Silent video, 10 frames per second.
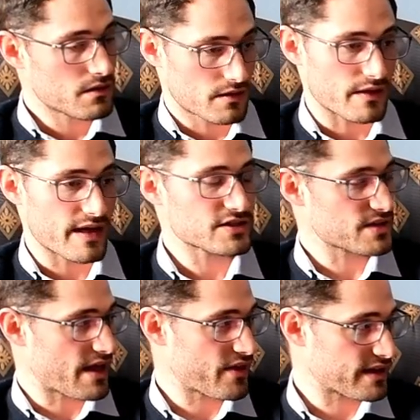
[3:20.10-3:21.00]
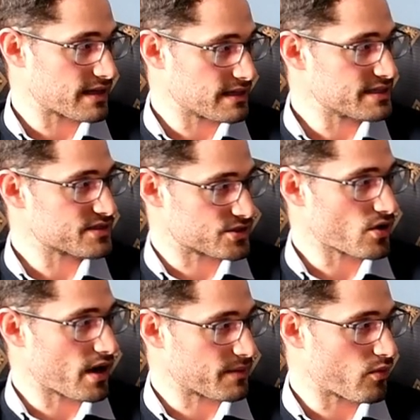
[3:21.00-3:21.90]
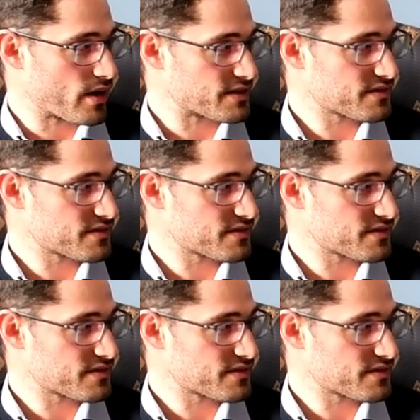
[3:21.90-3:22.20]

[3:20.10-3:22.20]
And that's, I think, at least the starting point.